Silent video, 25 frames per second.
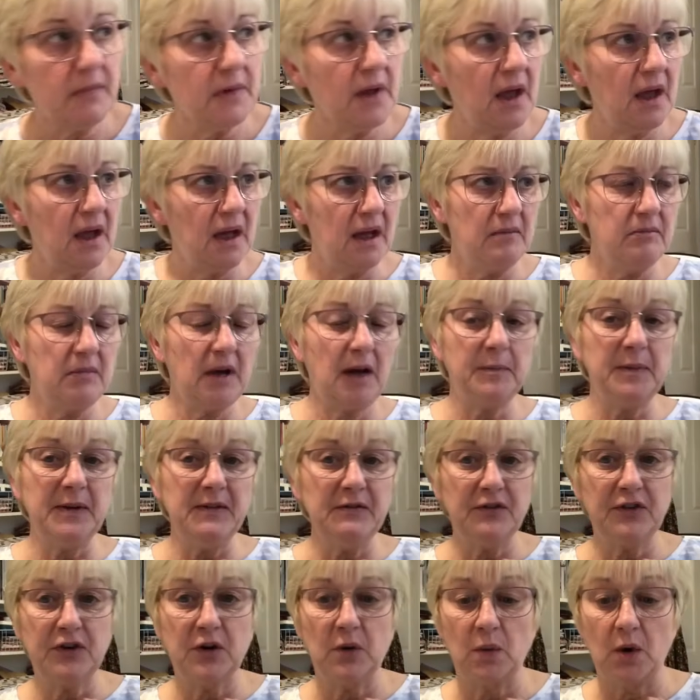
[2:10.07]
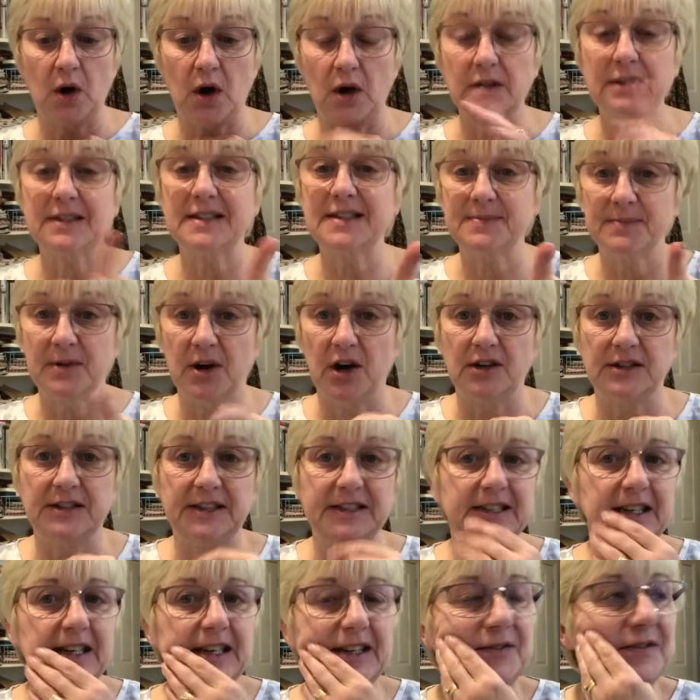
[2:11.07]
I've been for a walk this
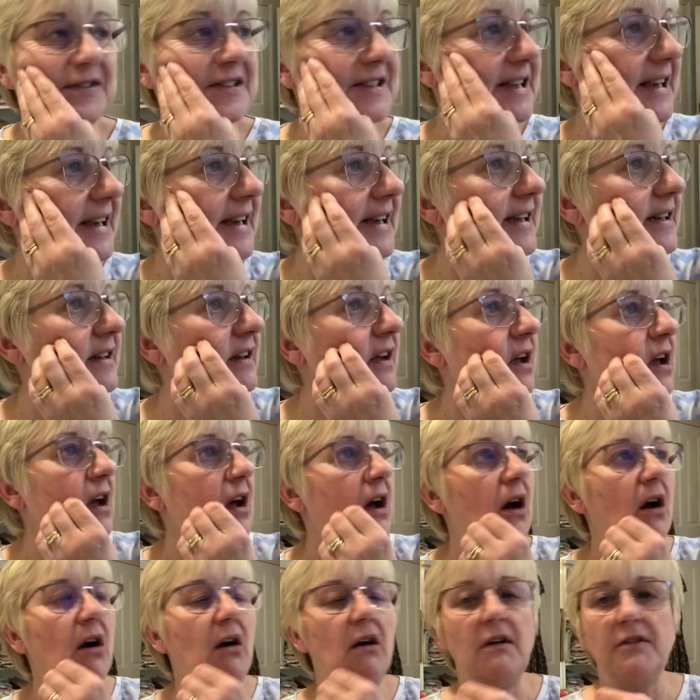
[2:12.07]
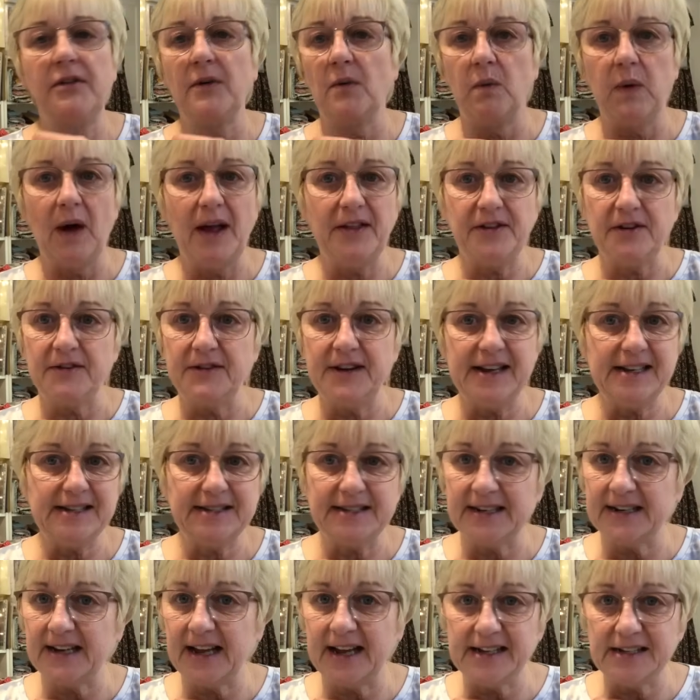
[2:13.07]
morning. You'll have seen. Oh, the weather here
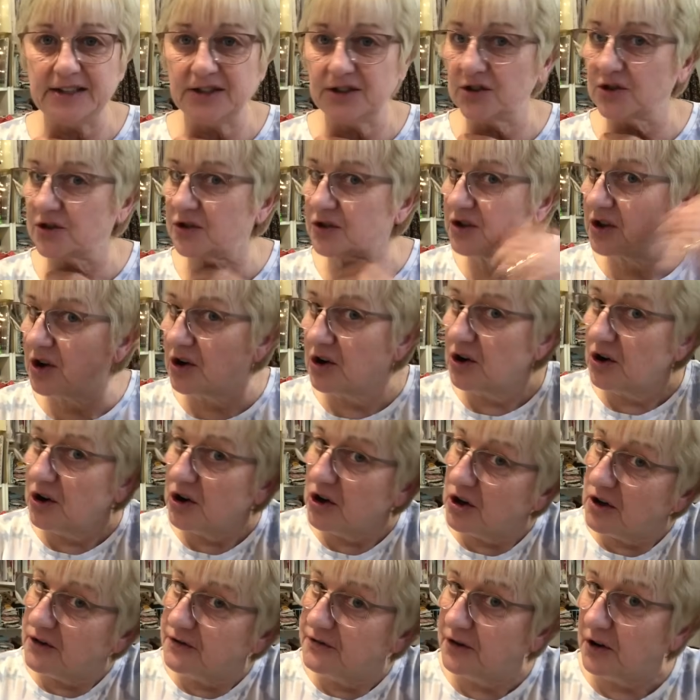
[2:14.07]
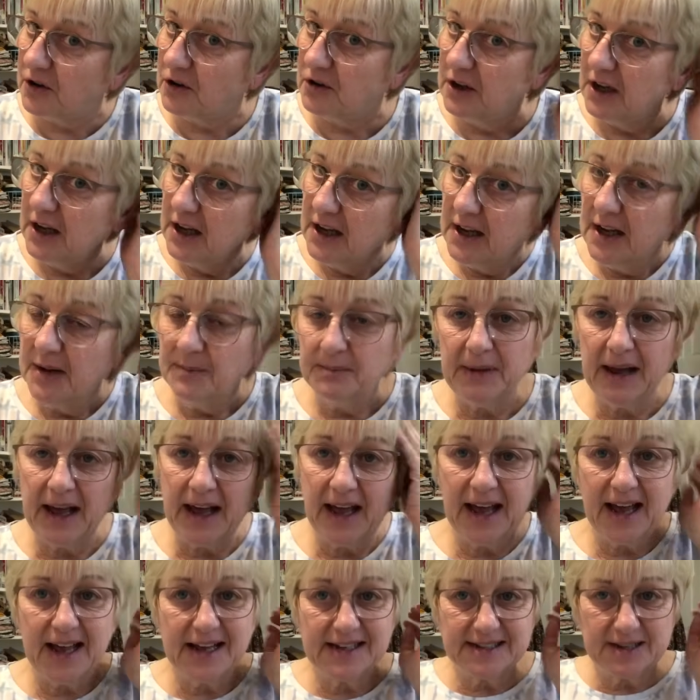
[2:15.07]
today is just awful. My
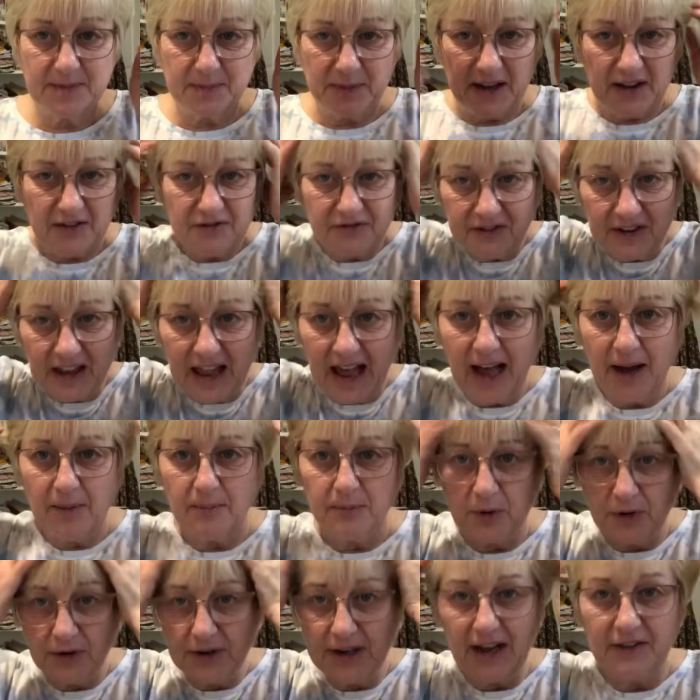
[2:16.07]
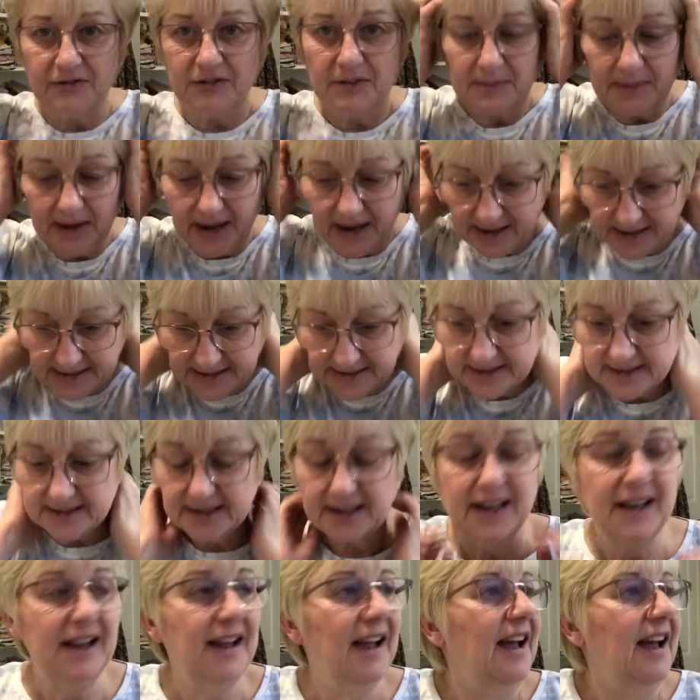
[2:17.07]
hair's a bit flat, but never mind.